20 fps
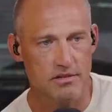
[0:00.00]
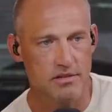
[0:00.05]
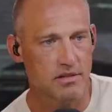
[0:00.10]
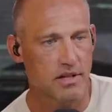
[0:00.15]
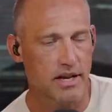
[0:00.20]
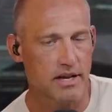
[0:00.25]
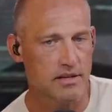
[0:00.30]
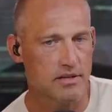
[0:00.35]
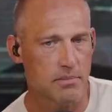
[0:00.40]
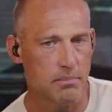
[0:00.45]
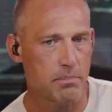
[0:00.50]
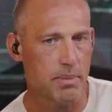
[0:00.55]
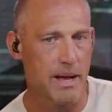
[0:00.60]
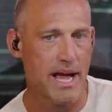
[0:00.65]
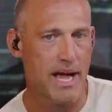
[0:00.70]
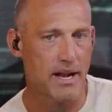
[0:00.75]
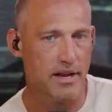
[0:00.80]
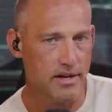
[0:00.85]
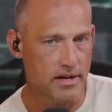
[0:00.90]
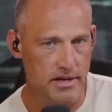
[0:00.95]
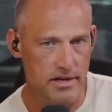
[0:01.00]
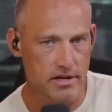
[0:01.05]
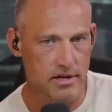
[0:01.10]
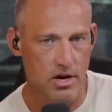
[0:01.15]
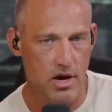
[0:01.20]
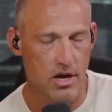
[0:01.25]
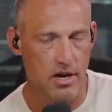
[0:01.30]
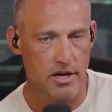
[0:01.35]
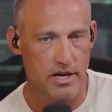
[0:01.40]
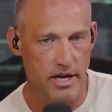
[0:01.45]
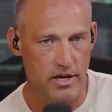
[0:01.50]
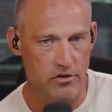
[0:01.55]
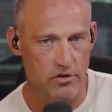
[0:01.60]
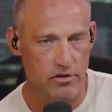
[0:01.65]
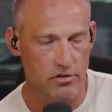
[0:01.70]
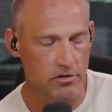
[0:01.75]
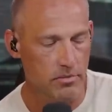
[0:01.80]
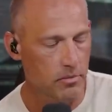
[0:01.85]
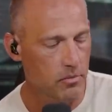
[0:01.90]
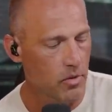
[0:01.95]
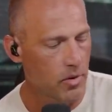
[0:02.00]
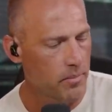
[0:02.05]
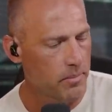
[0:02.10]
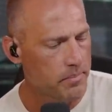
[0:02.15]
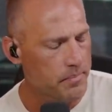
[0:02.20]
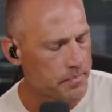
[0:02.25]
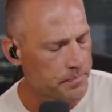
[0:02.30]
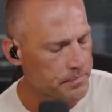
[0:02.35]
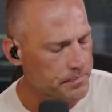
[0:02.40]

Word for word: like some bad connotations. Well,